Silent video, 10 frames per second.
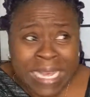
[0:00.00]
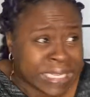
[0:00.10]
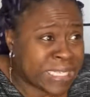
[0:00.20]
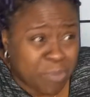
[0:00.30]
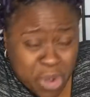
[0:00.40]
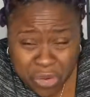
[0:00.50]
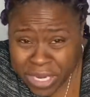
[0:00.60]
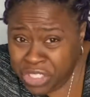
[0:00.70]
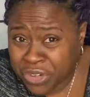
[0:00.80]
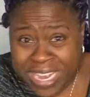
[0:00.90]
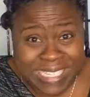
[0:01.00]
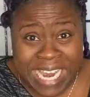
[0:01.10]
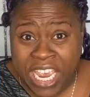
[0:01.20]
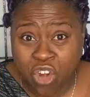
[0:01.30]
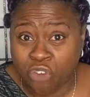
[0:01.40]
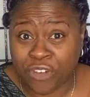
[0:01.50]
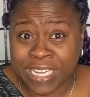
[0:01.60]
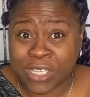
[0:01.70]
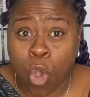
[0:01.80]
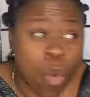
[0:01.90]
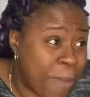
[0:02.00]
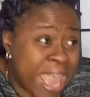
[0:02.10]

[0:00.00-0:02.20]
Some creature has taken over his home